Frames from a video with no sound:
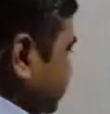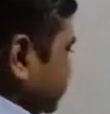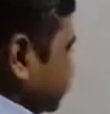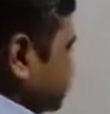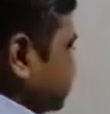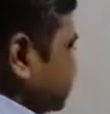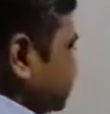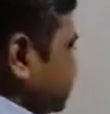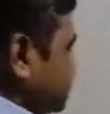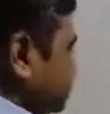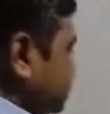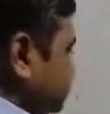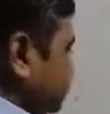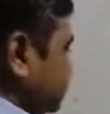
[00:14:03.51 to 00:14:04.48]
example 2
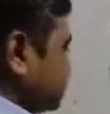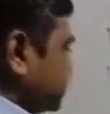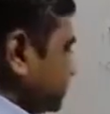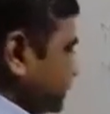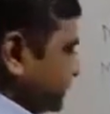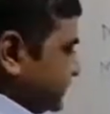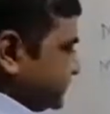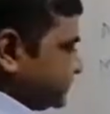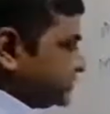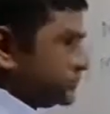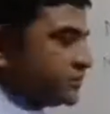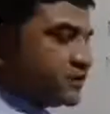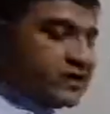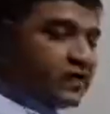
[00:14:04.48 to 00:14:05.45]
hours, 2 hours and 3
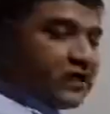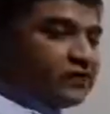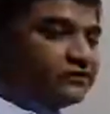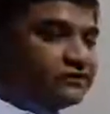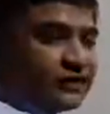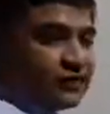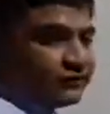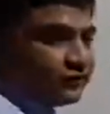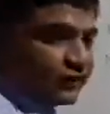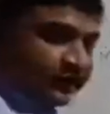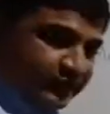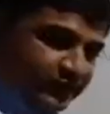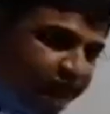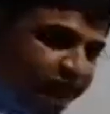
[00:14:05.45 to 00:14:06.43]
hours, and we have
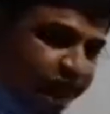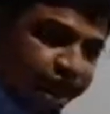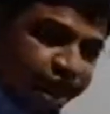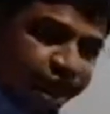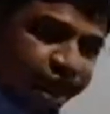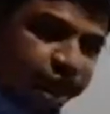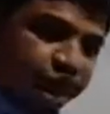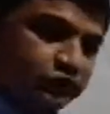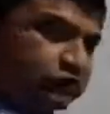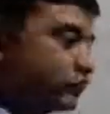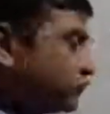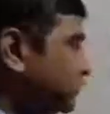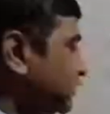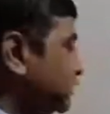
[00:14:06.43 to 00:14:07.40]
found it out, no
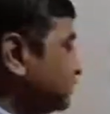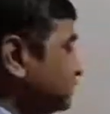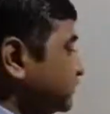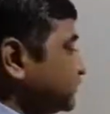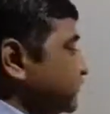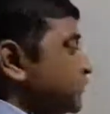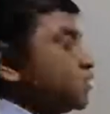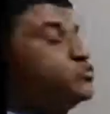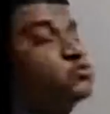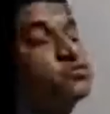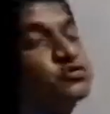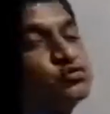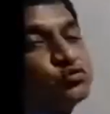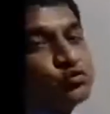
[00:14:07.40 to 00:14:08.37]
doubt. But
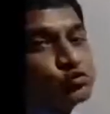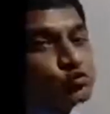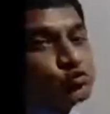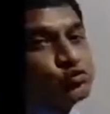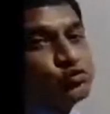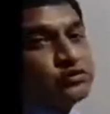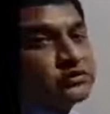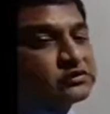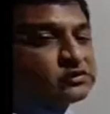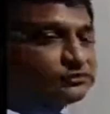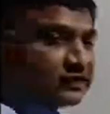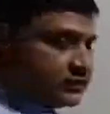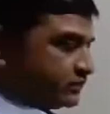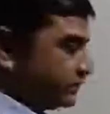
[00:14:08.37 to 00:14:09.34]
how to do this
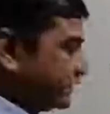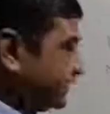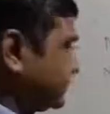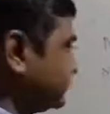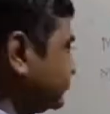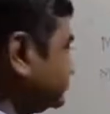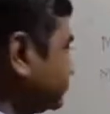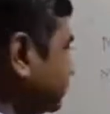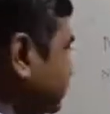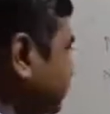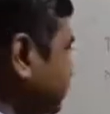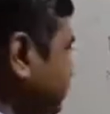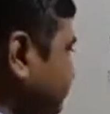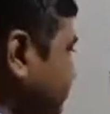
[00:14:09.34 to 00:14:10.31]
mathematically?
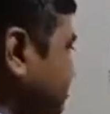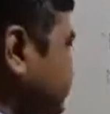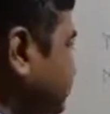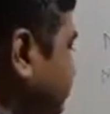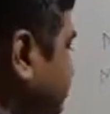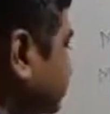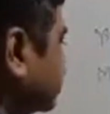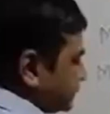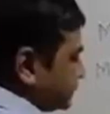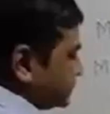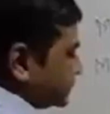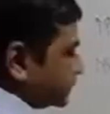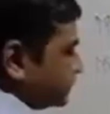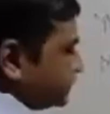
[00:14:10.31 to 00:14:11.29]
Well, you can see
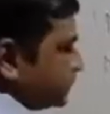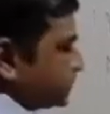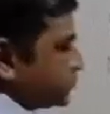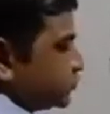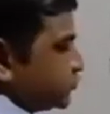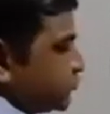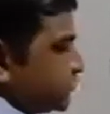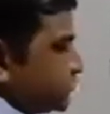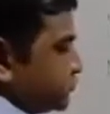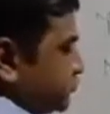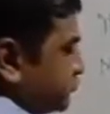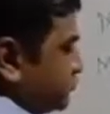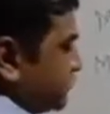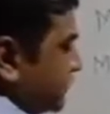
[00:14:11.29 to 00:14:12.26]
it's 2 plus 2 plus
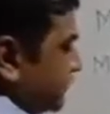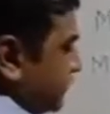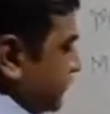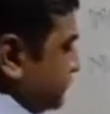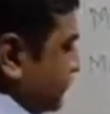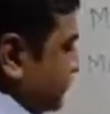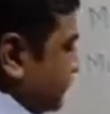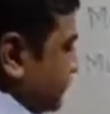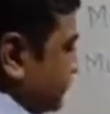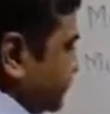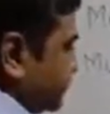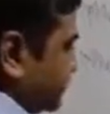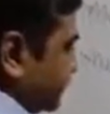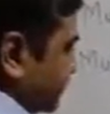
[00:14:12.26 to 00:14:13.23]
2, that will be of
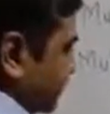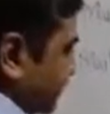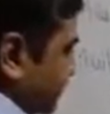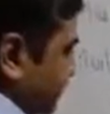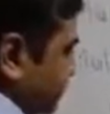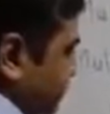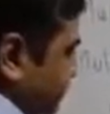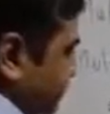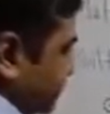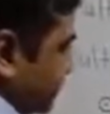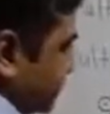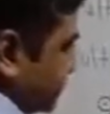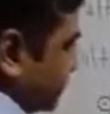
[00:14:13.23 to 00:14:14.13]
6 hours, this